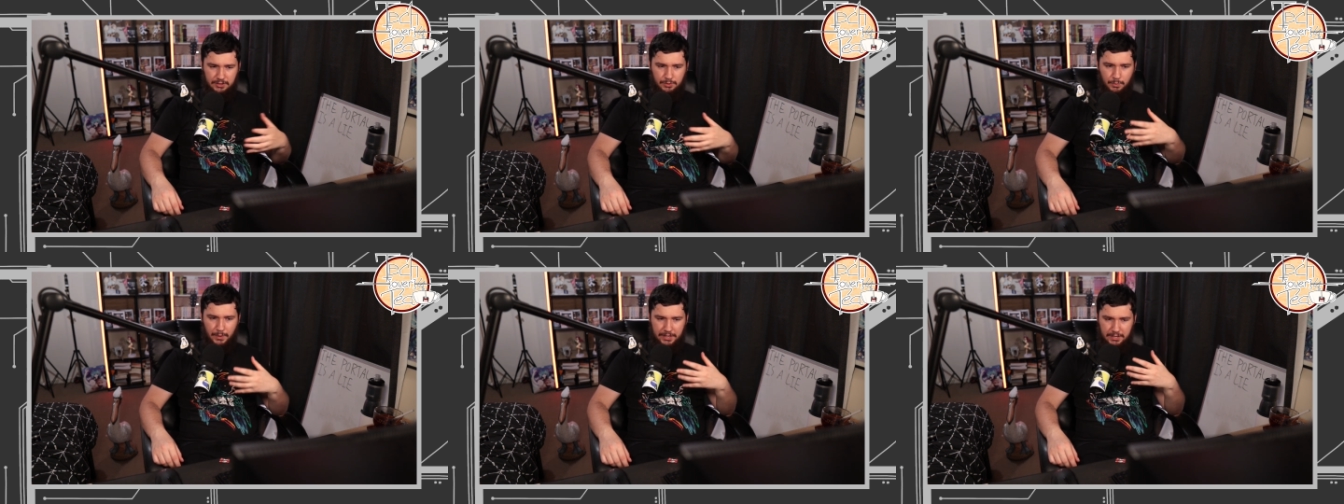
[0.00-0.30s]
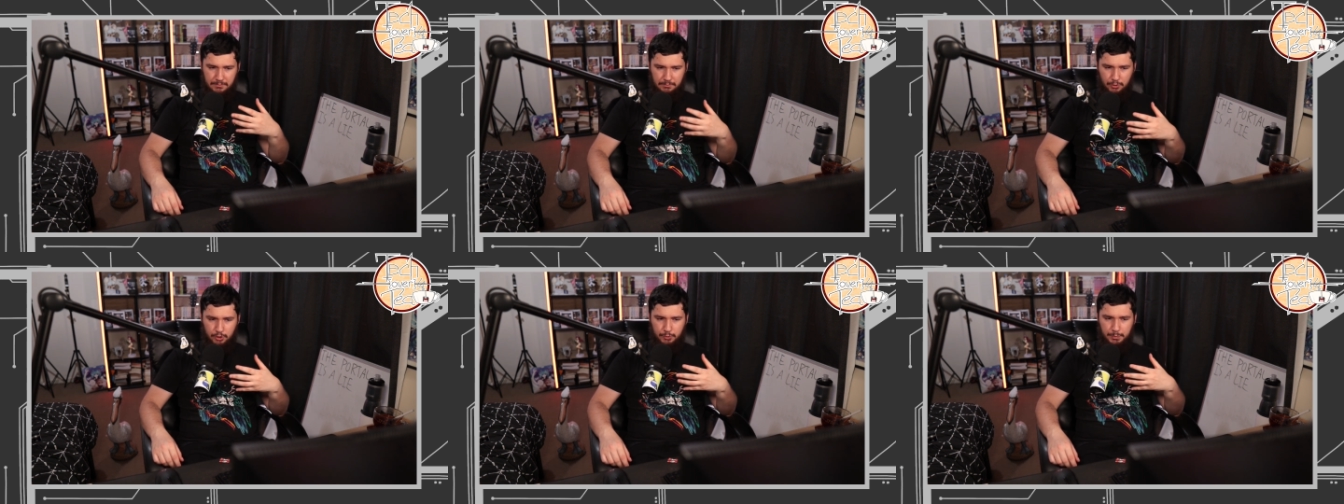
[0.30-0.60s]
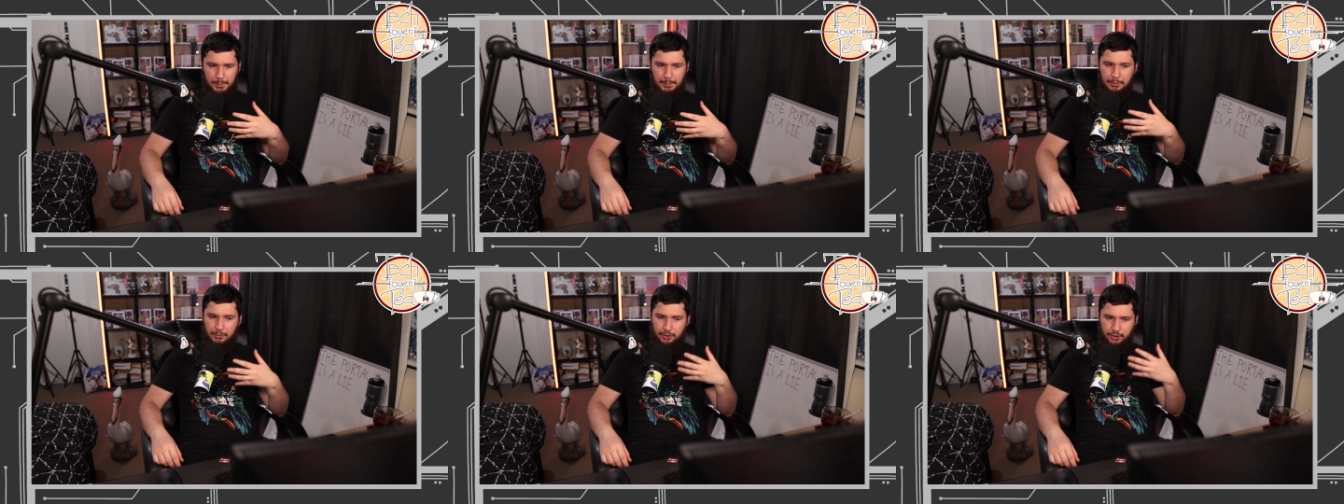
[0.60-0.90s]
the way that most
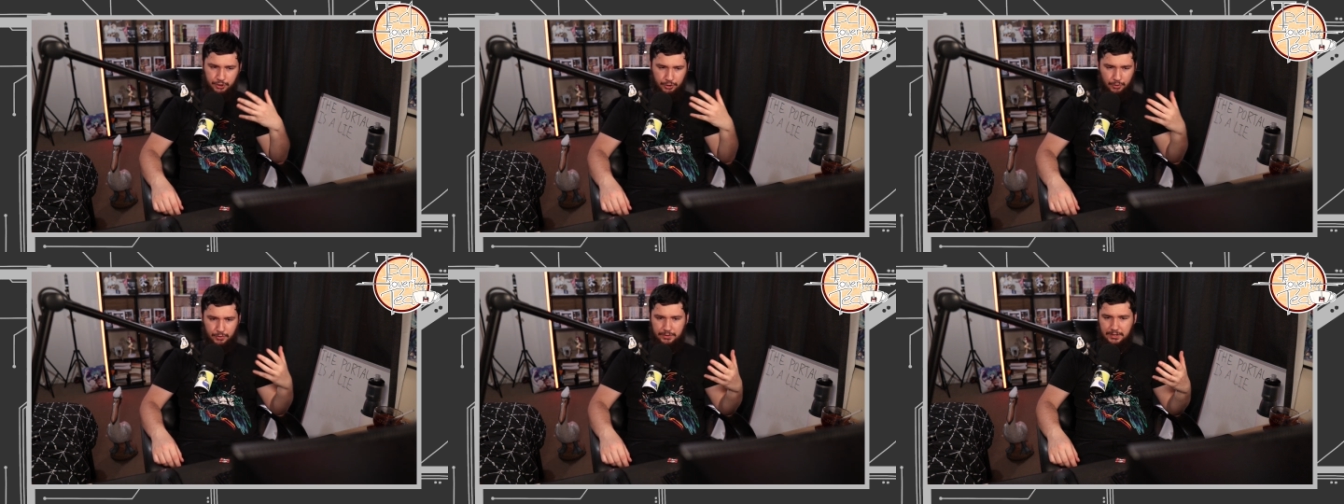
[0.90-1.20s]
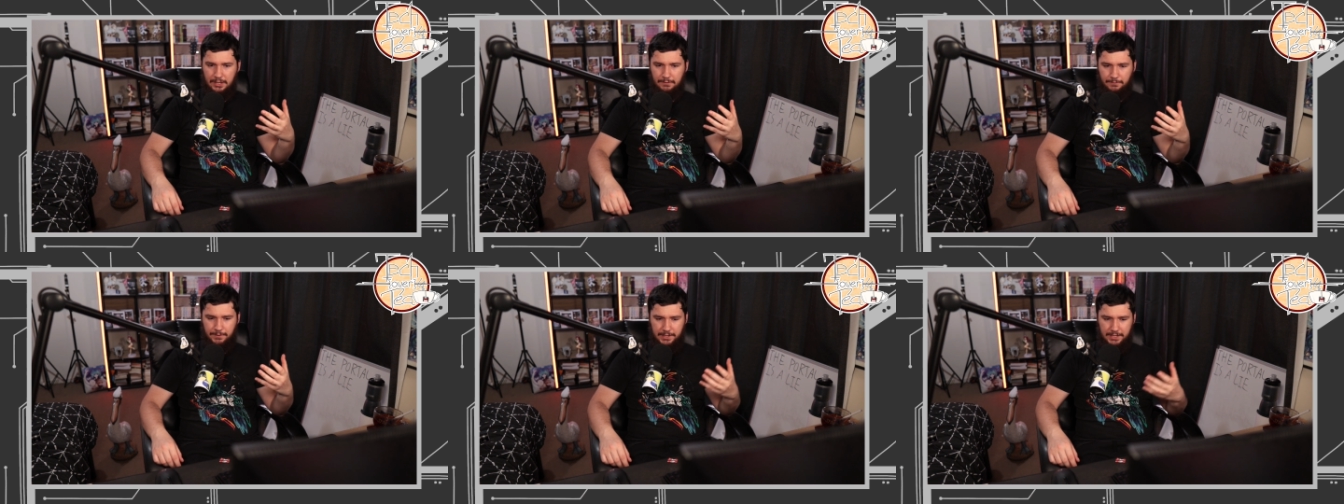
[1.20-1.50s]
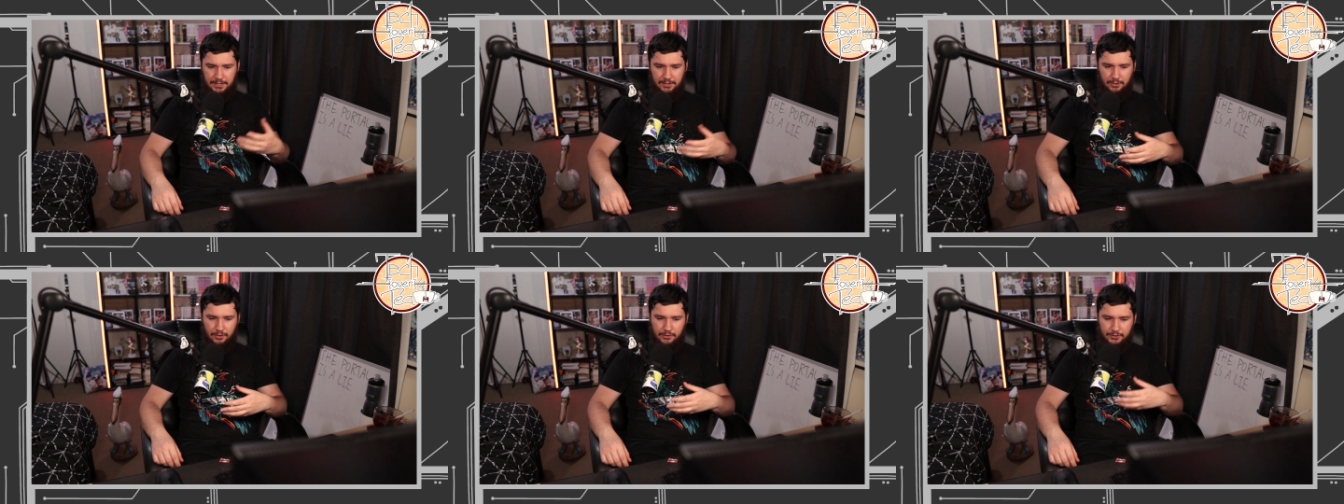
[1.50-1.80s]
people shoot their
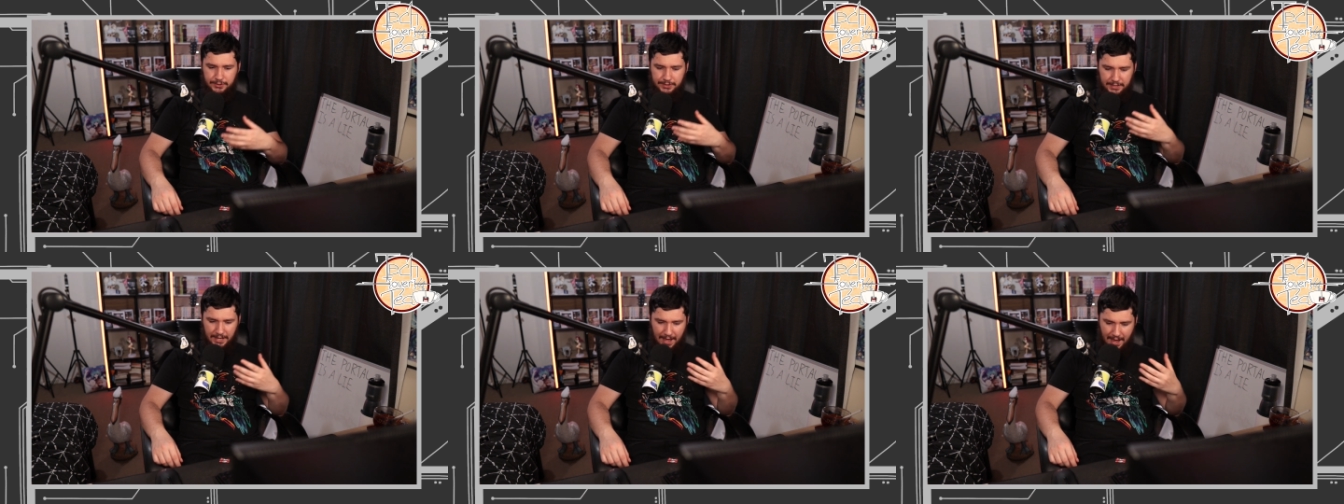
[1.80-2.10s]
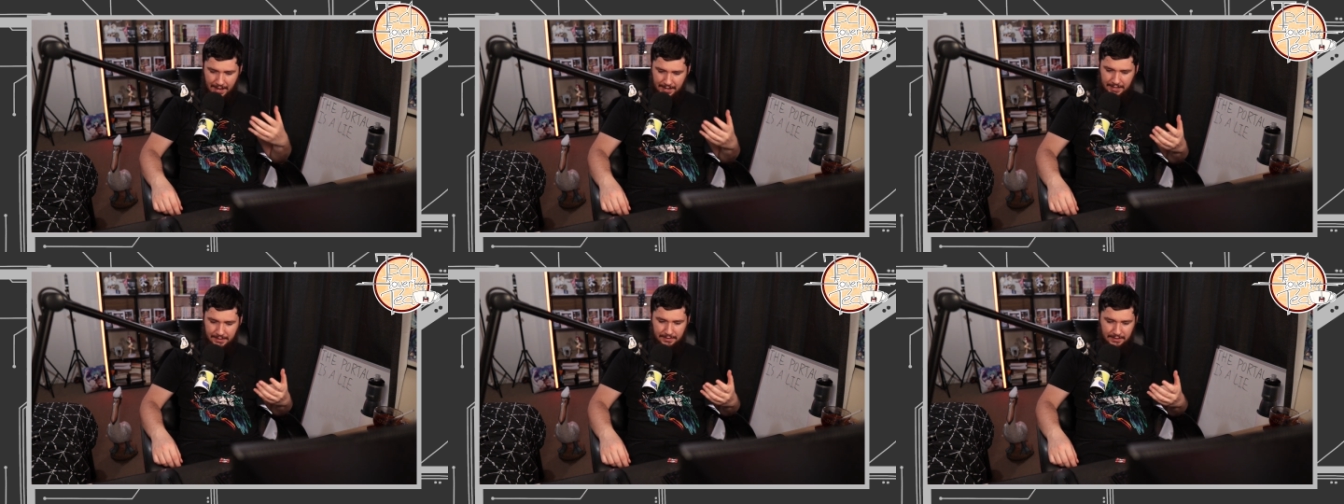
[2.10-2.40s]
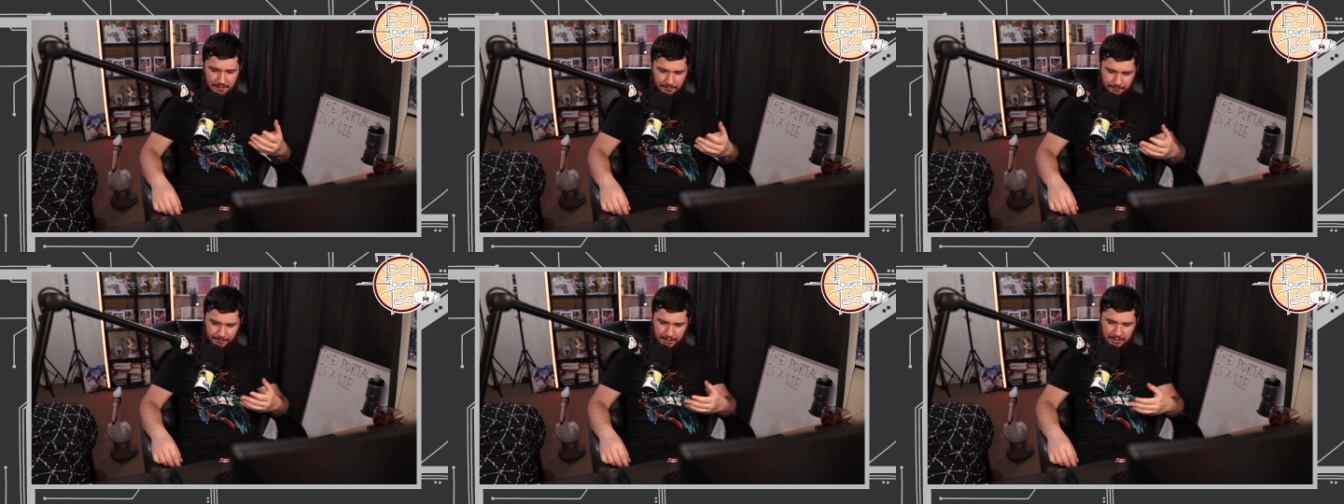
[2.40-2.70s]
videos and edit
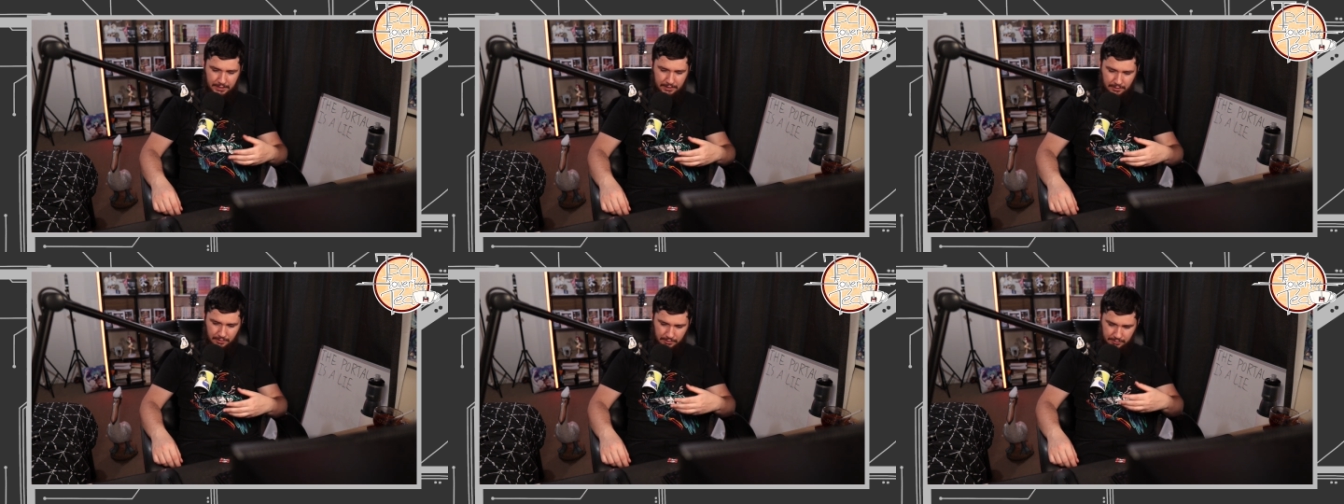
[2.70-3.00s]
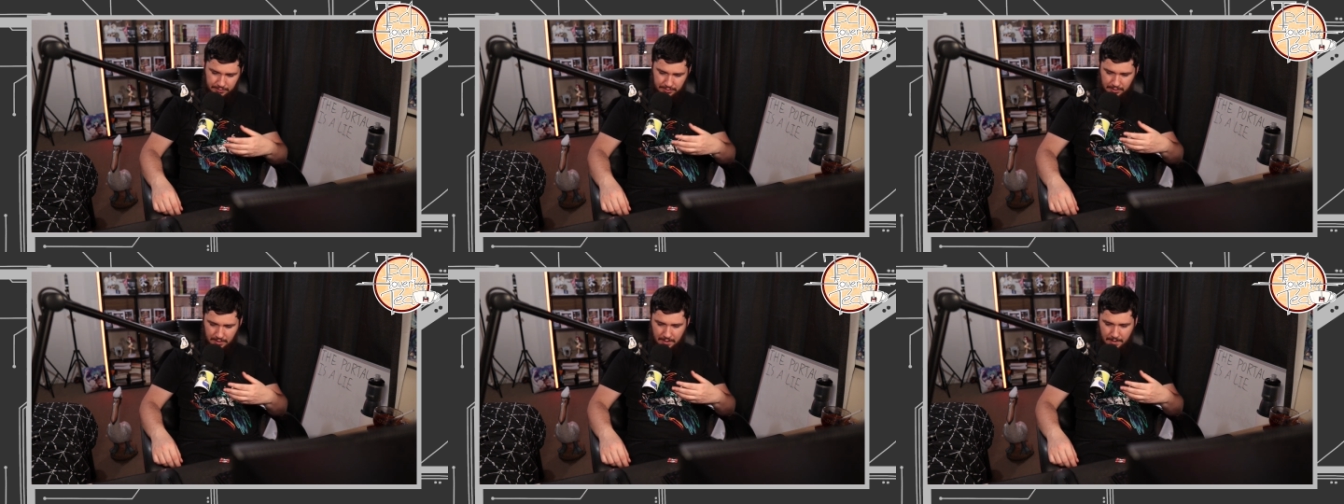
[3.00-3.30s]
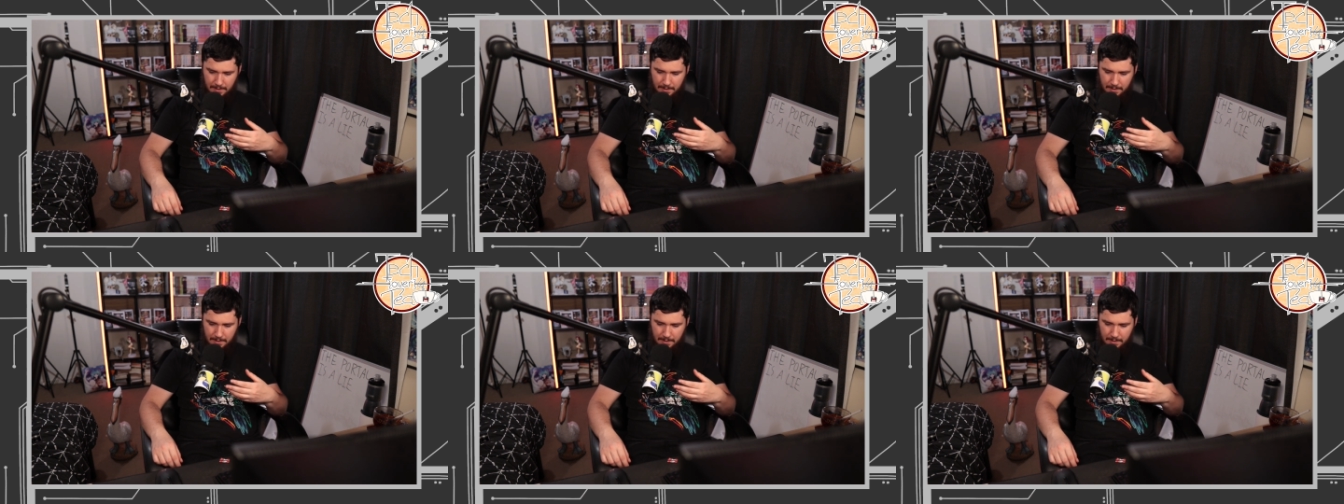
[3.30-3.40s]
their videos,